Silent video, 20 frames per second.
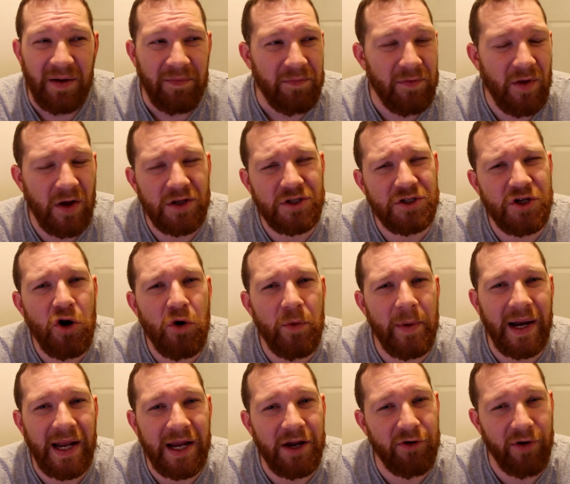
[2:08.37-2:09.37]
Not too
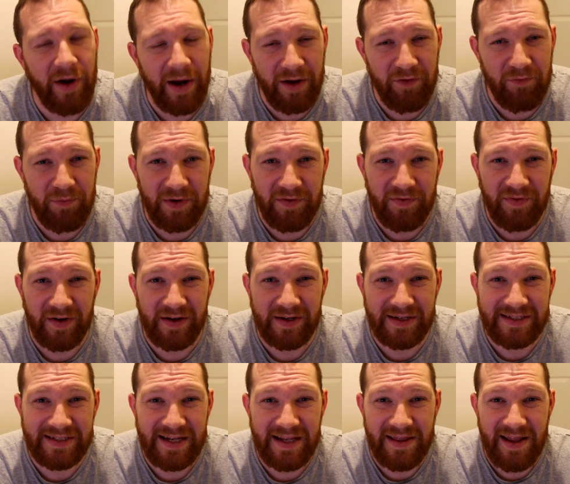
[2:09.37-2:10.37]
many creative
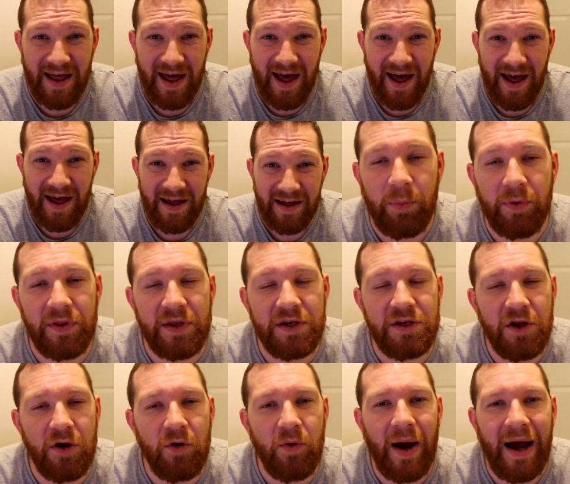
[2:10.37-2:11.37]
midfielders in there, but they
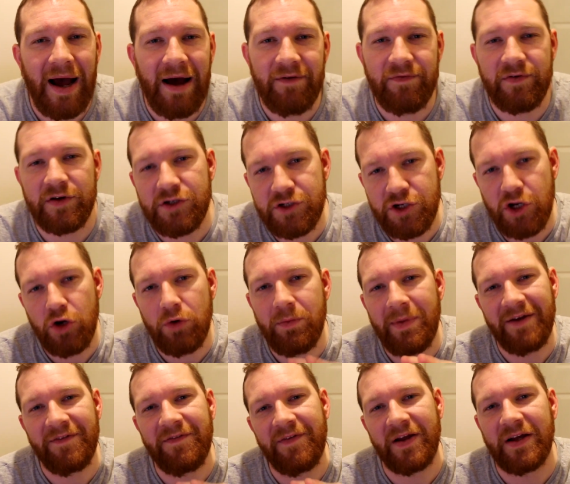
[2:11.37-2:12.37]
do have 2
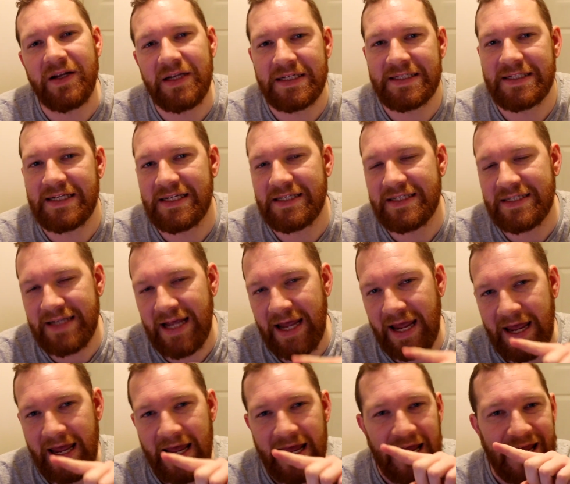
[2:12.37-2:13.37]
midfielders that
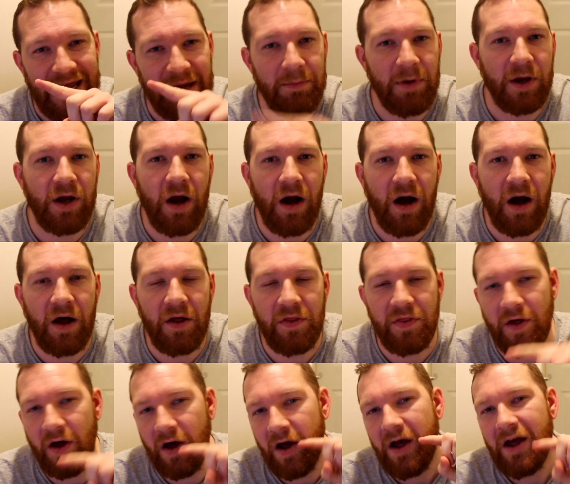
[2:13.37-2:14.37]
sit in
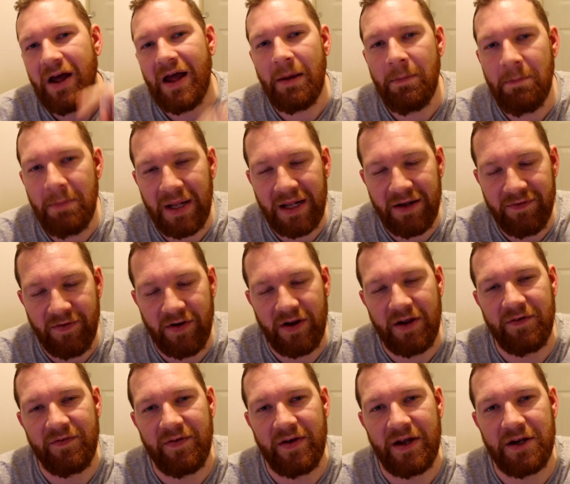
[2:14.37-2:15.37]
MacArthur and
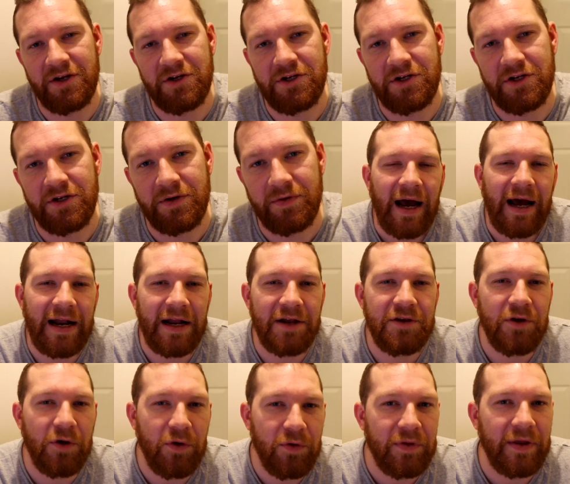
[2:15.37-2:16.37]
Milivojevic. And I
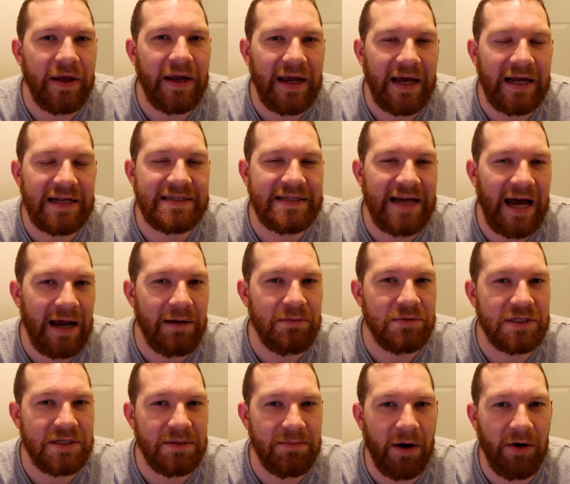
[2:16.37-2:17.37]
do think at
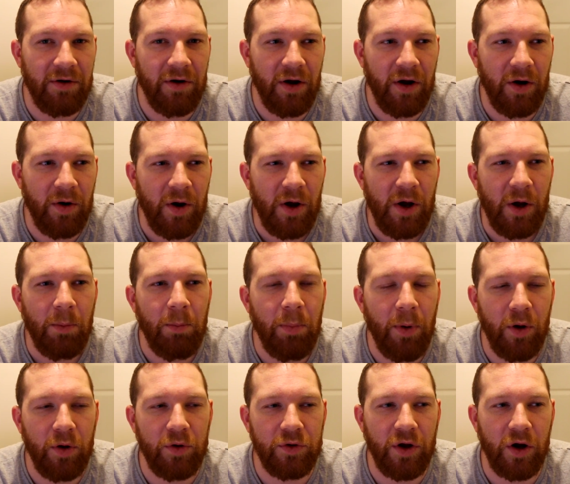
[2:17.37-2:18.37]
times tomorrow,
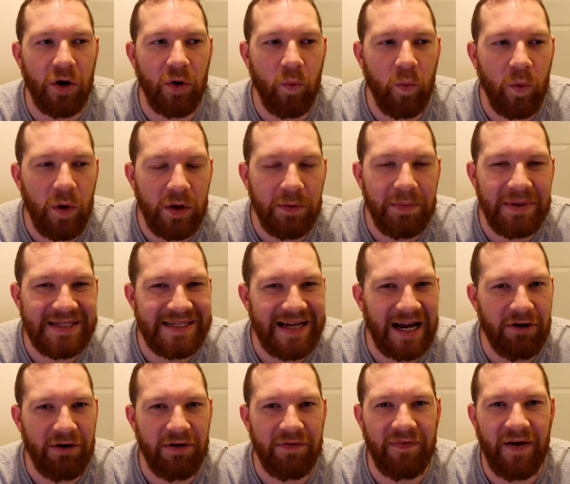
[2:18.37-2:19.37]
Bulldog will be
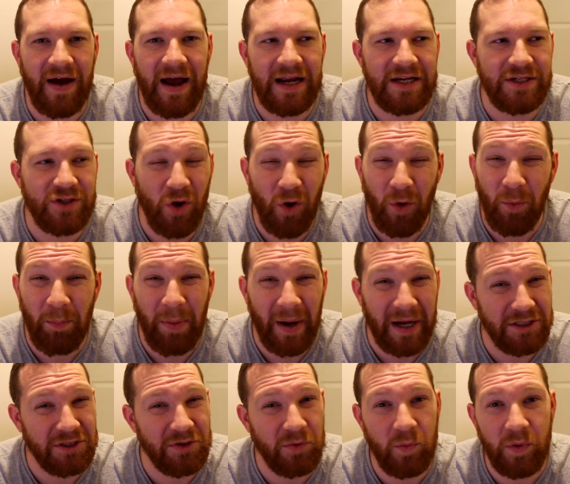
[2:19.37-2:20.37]
sacrificed, or
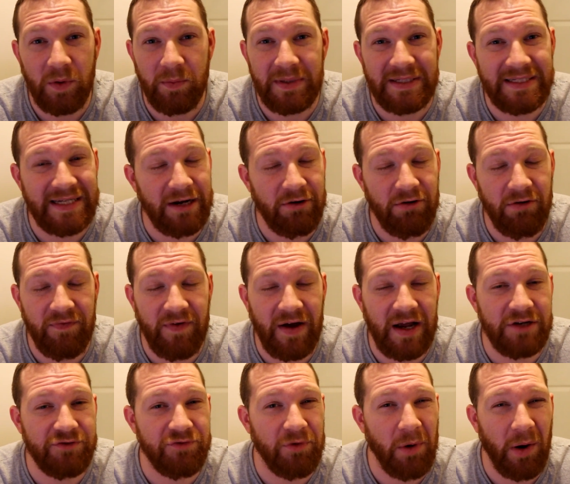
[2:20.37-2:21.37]
Basham will be
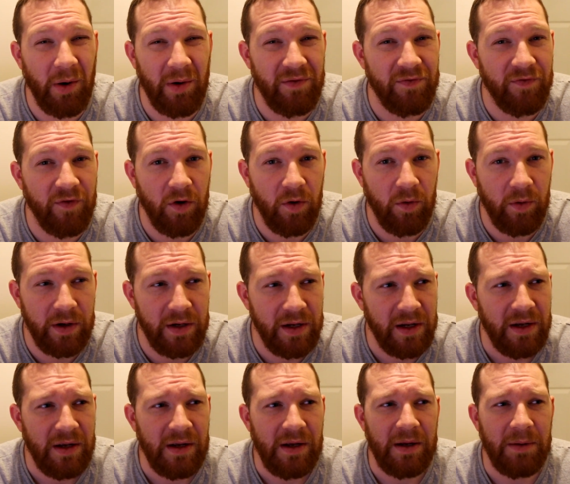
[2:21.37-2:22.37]
sacrificed from going forward,
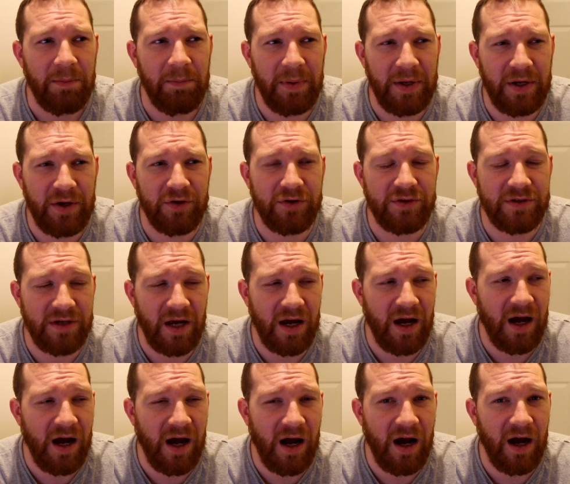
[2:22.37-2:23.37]
because
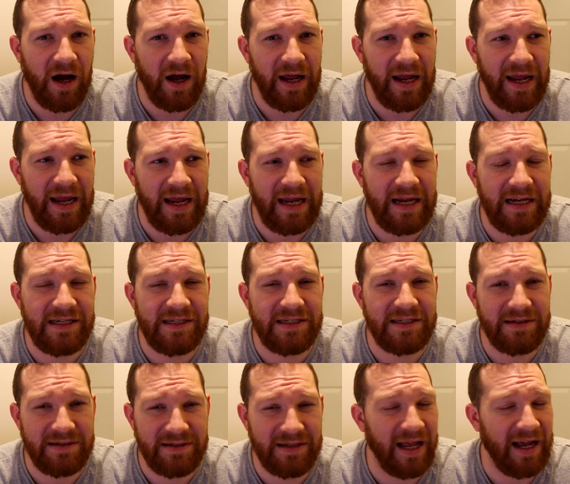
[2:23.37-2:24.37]
Zaha
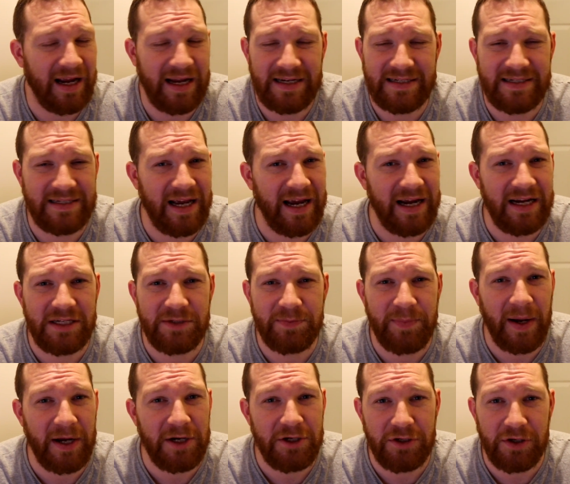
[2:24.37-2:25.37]
is, like I say,
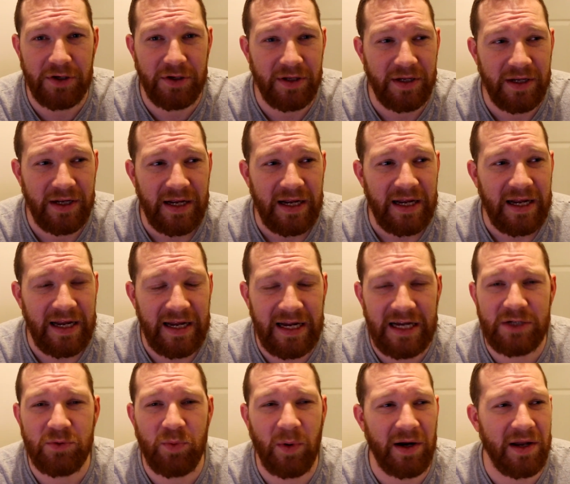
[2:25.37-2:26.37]
special.
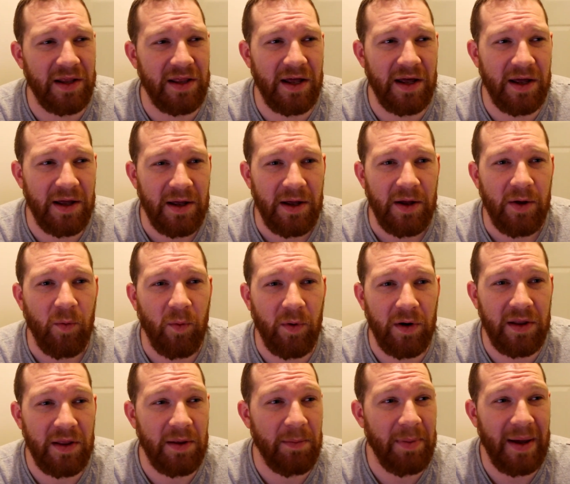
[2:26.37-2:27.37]
He's one of
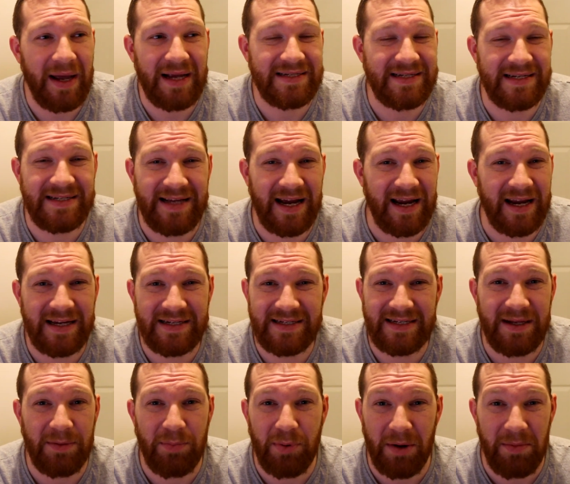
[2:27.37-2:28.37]
the best attackers in
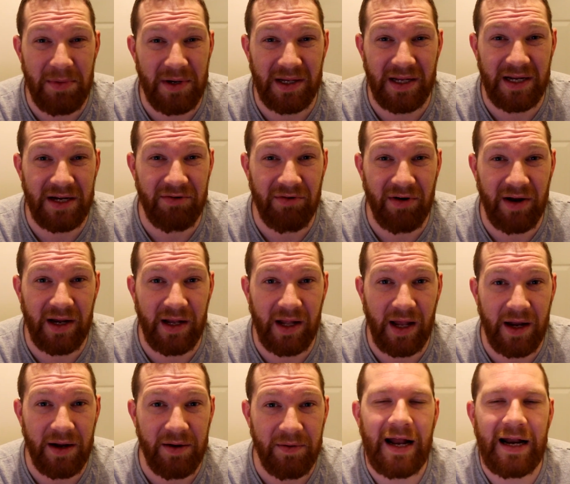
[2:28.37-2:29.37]
the Premier League,
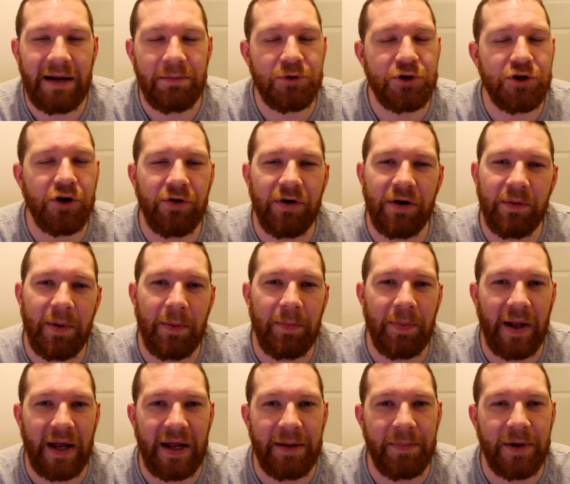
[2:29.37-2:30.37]
really. And I'm sure he'll be
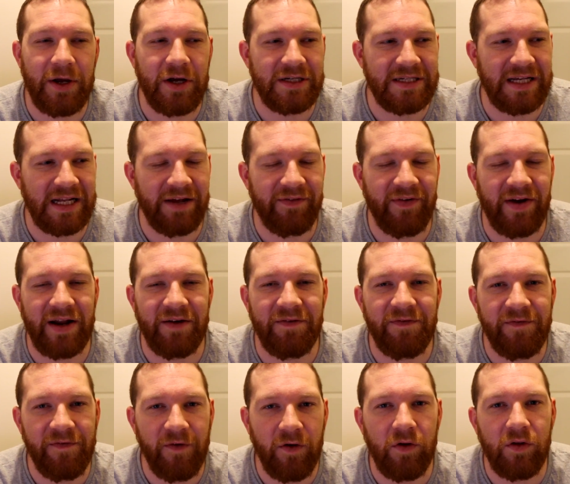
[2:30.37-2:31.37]
playing because he'll have had a
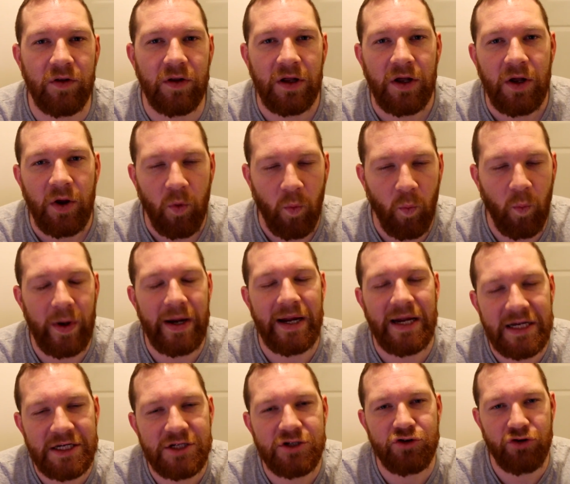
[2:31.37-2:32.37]
full
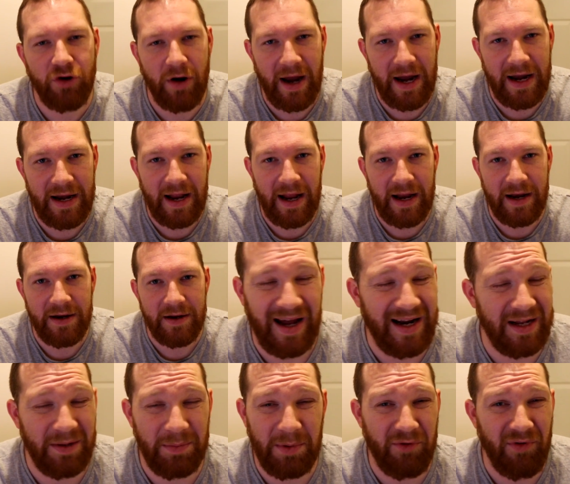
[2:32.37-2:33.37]
week's training and
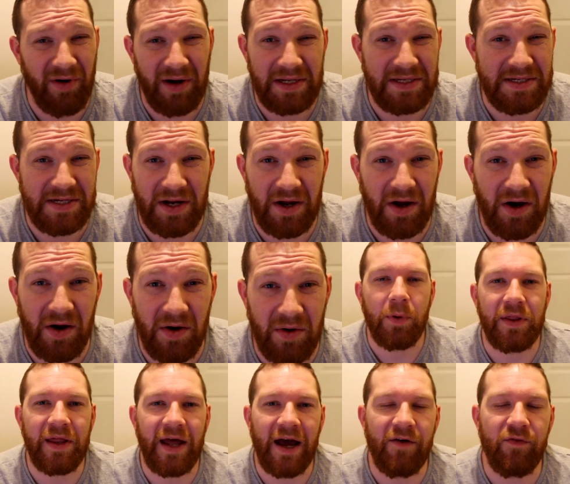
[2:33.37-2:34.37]
he'll be ready to go.
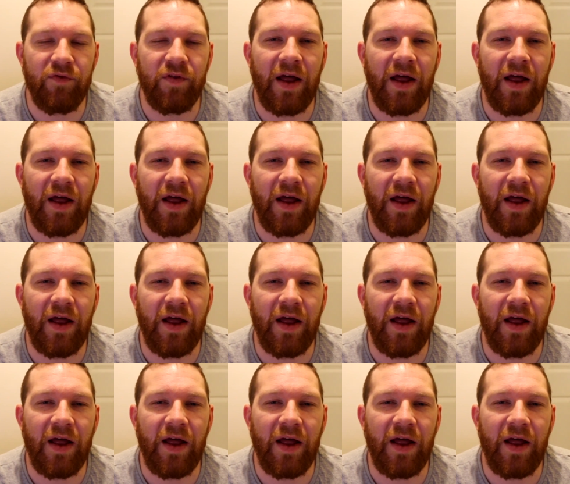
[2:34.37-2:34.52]
But they have